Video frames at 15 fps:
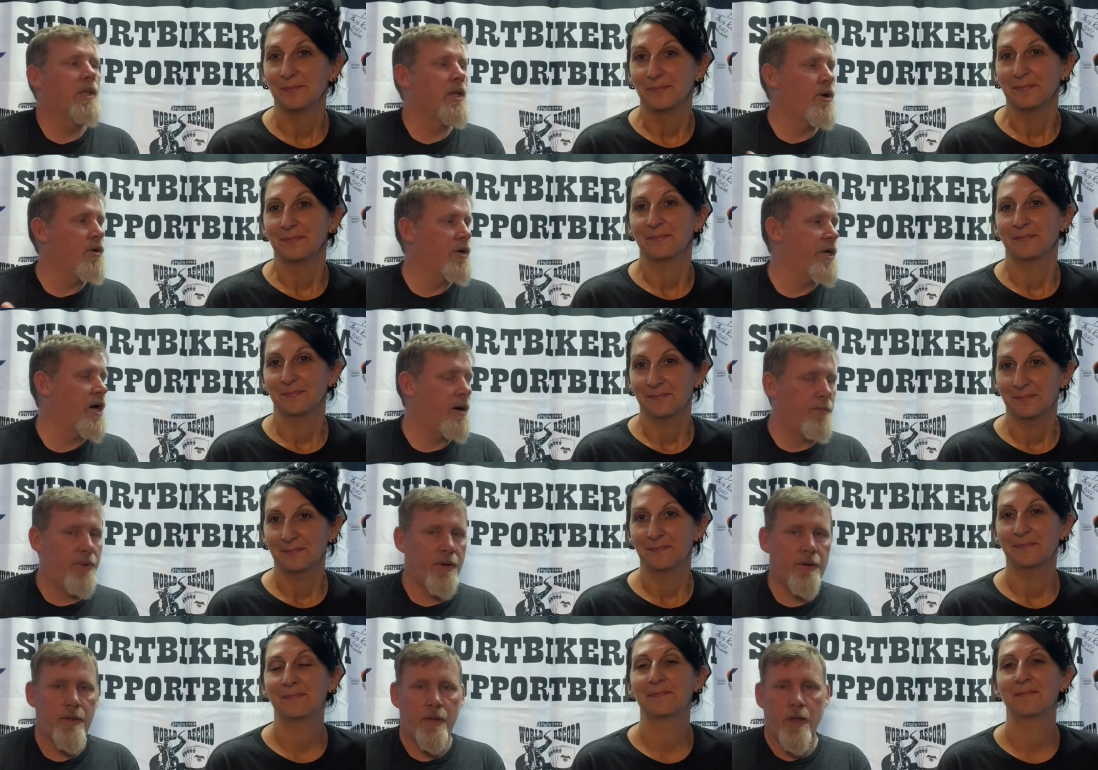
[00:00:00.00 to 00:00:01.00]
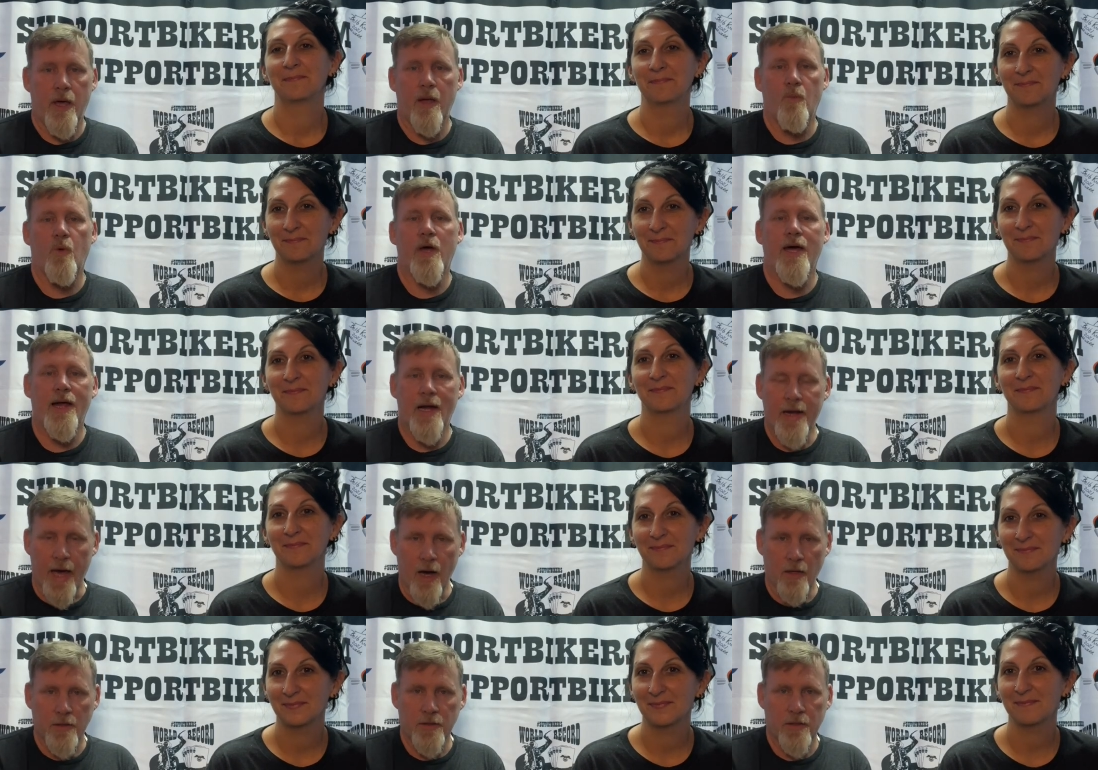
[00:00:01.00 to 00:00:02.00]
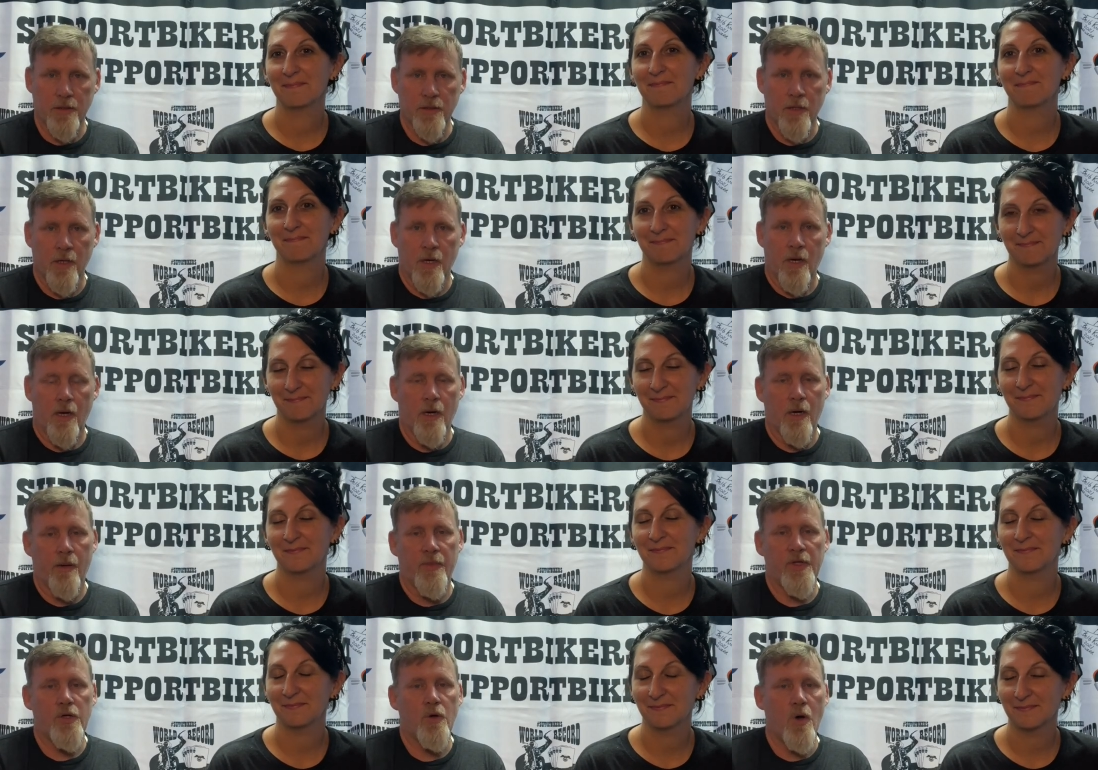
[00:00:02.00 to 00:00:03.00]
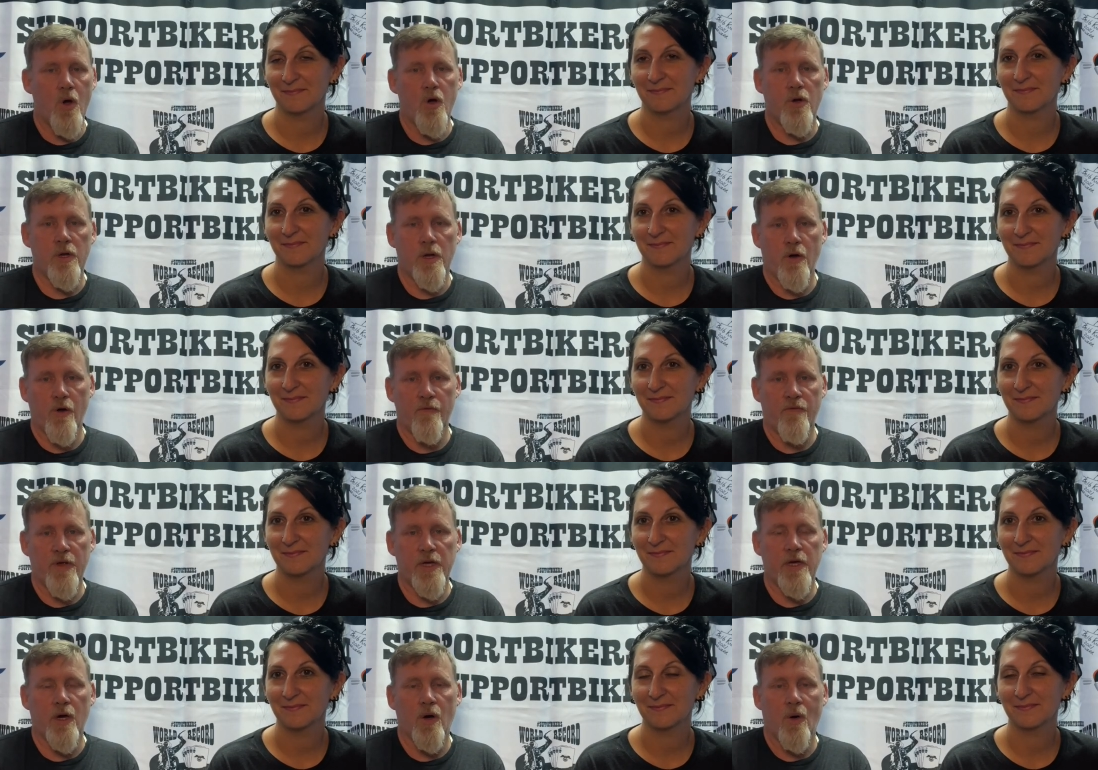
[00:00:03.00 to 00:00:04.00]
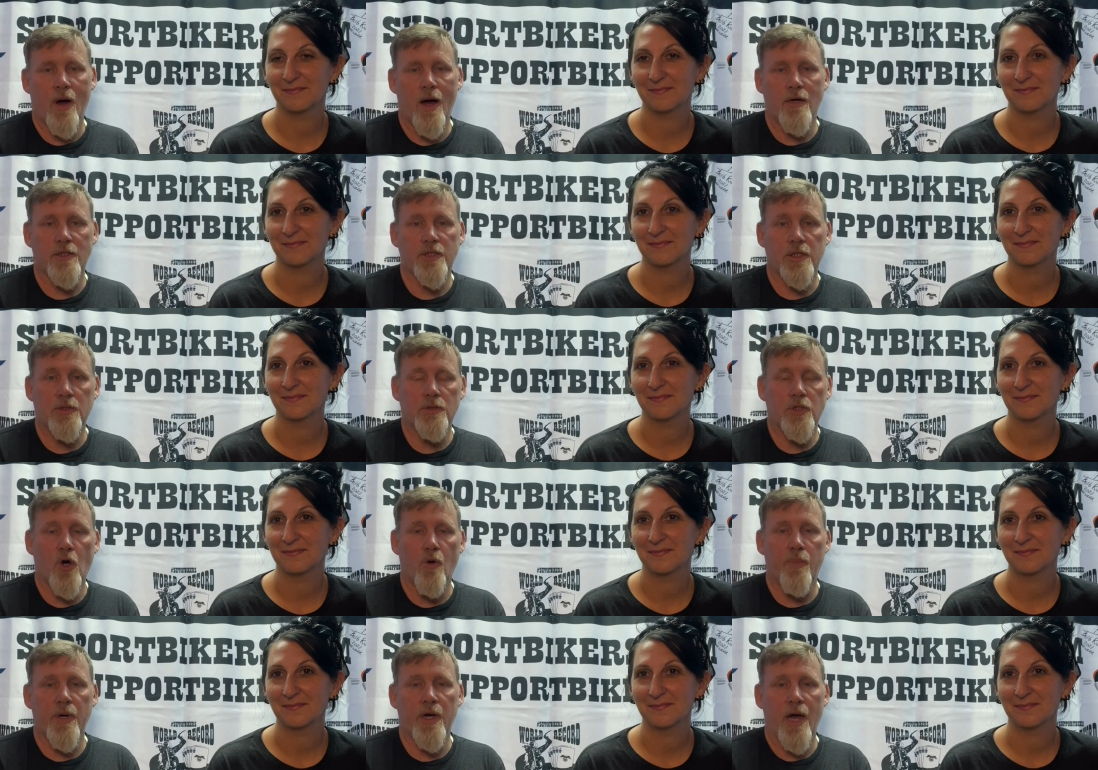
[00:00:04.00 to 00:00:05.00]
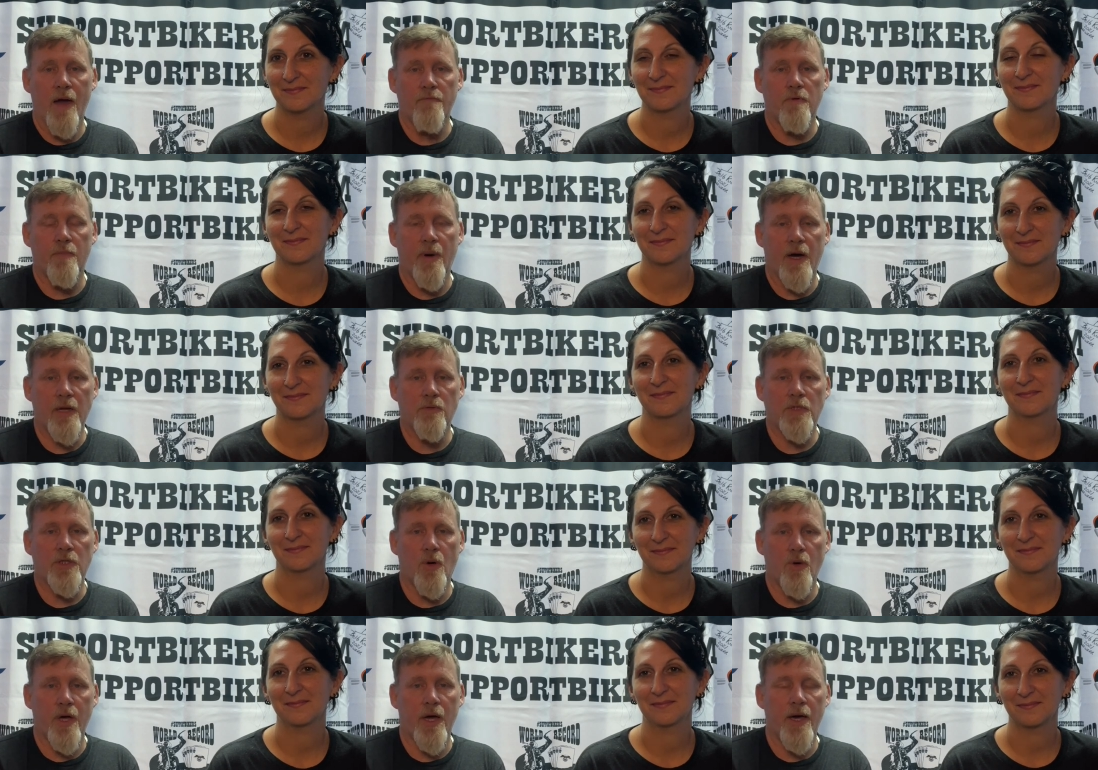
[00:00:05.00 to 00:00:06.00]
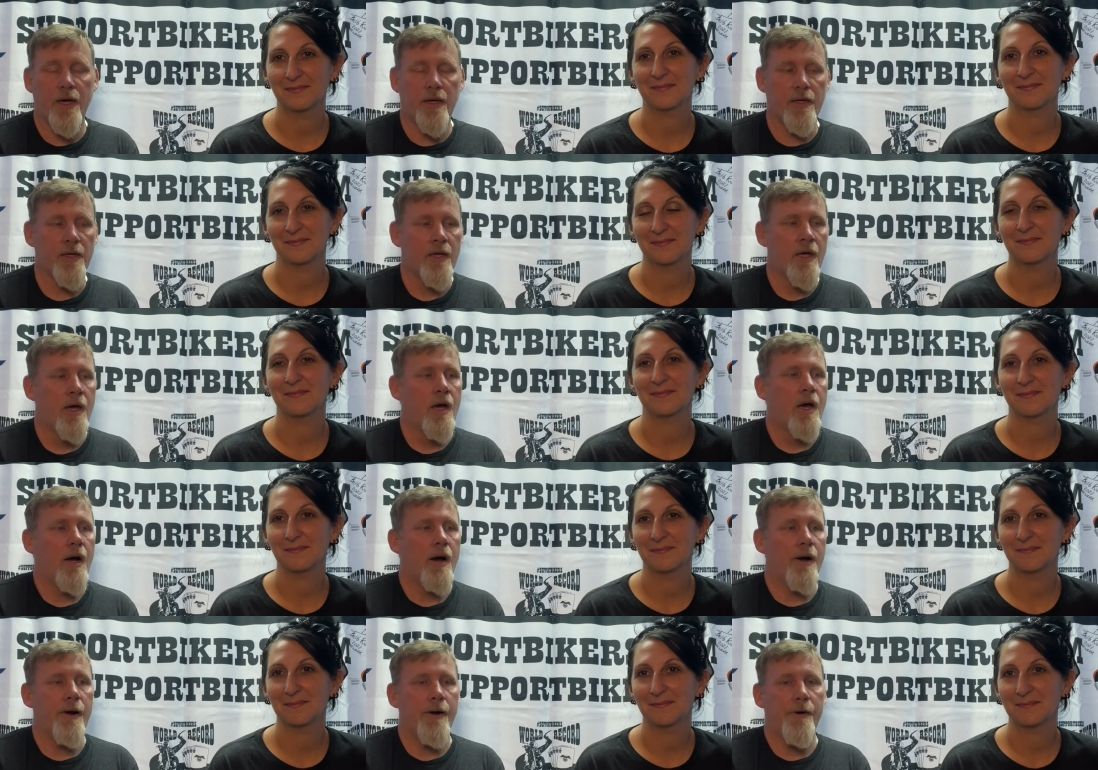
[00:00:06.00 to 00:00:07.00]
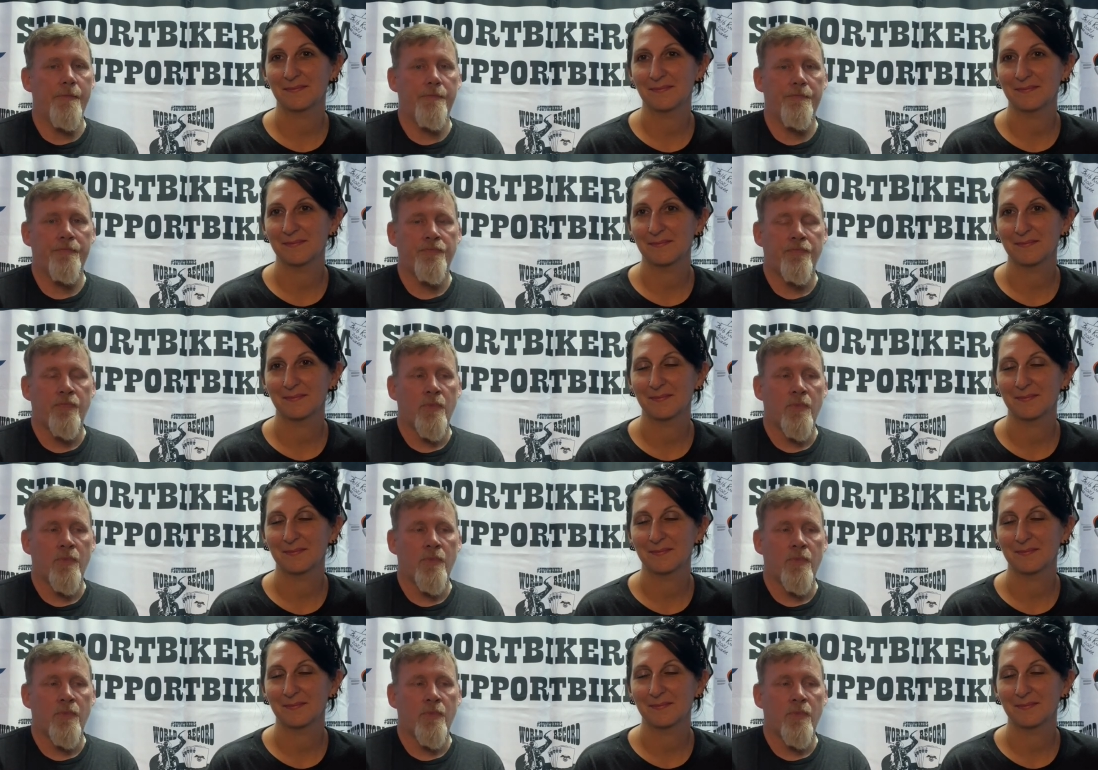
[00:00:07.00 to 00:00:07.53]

Speaker 1: loaded up and we headed out. Um, and you heard in her video how she was hoping everybody was okay. Um,